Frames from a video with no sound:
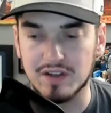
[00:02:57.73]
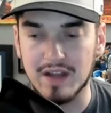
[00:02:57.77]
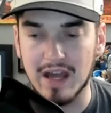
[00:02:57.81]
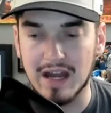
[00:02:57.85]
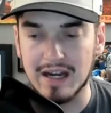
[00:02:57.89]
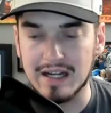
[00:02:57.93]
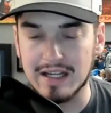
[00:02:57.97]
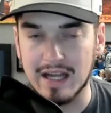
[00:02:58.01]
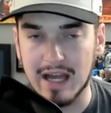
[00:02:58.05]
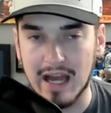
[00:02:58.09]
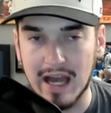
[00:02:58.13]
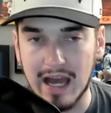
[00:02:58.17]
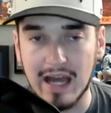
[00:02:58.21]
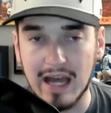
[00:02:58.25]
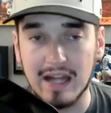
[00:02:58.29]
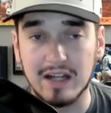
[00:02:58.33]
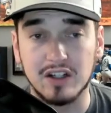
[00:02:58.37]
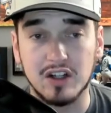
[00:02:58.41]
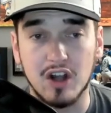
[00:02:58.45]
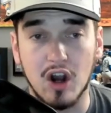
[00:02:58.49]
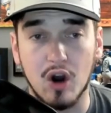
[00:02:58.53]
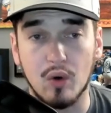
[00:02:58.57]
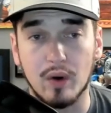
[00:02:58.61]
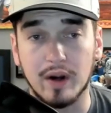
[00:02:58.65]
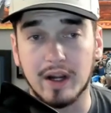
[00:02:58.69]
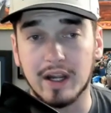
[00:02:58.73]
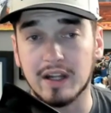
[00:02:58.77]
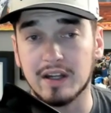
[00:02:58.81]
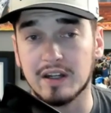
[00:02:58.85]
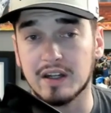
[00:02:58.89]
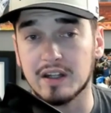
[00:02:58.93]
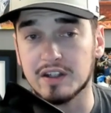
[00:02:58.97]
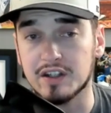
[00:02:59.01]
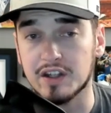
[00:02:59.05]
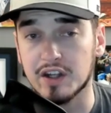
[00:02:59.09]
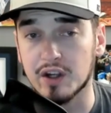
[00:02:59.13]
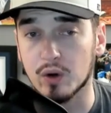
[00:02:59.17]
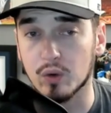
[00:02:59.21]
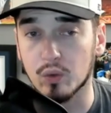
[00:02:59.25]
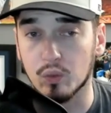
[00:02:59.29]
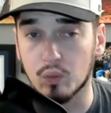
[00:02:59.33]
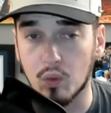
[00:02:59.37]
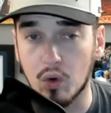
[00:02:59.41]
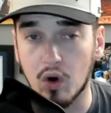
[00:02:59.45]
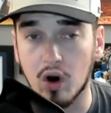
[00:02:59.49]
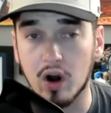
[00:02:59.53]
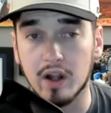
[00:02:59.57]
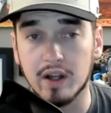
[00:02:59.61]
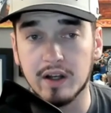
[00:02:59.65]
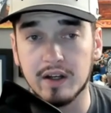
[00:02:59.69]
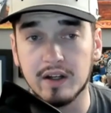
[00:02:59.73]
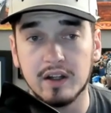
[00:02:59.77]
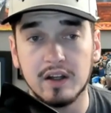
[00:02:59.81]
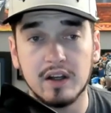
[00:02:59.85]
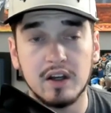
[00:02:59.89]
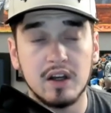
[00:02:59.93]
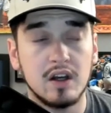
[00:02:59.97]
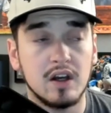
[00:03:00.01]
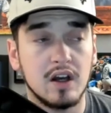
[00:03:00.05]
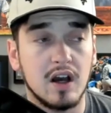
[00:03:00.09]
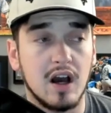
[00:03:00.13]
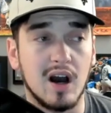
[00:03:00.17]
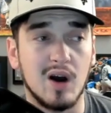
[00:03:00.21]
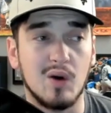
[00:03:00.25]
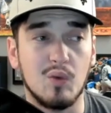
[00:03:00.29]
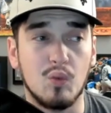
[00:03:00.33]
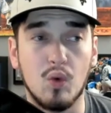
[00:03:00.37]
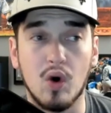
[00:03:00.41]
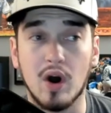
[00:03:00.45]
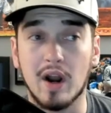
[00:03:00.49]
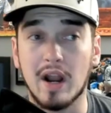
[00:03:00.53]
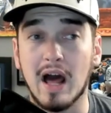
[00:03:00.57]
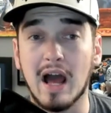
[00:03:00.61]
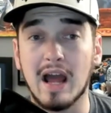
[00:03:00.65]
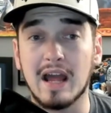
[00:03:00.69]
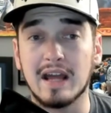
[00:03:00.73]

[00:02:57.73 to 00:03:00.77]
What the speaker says: that he had going into year one. What I